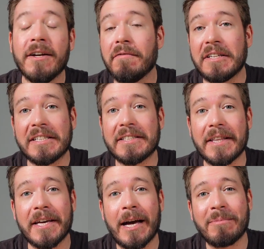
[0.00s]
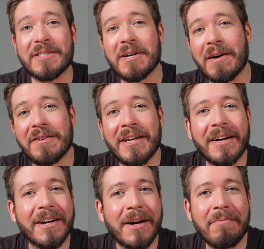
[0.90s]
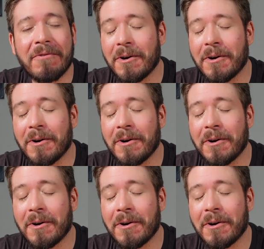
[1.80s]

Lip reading: visit us at thecaptainscoffee.com for